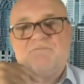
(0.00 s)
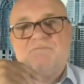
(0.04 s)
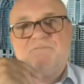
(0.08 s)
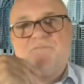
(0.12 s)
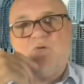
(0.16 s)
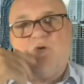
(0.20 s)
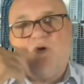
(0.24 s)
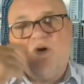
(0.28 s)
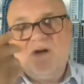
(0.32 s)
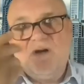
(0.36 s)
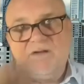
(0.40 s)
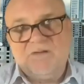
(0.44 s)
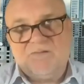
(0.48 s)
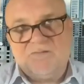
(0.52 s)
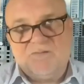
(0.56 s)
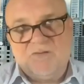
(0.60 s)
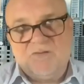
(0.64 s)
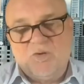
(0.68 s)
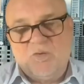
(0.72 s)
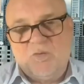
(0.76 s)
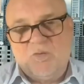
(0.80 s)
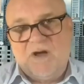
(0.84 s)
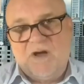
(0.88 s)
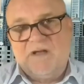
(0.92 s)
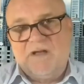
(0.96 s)
point to
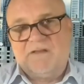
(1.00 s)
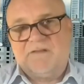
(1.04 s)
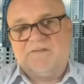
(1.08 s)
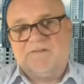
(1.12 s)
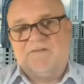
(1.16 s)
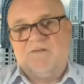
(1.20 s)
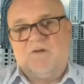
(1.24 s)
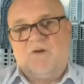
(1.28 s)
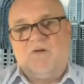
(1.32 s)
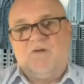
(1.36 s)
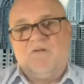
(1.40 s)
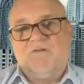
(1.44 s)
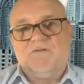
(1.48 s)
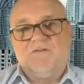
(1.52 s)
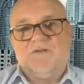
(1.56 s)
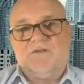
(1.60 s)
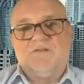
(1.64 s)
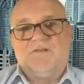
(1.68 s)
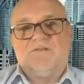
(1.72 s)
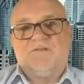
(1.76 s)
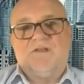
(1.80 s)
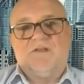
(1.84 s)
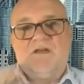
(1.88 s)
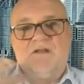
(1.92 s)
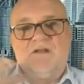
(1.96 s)
the way it's solved
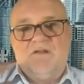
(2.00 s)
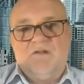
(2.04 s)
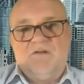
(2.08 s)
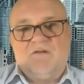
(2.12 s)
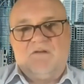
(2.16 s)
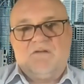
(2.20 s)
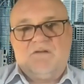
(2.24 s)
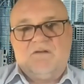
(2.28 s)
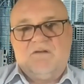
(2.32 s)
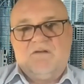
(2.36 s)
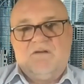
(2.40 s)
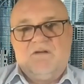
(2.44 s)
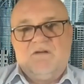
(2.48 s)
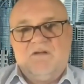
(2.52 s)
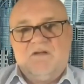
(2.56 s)
and say, look,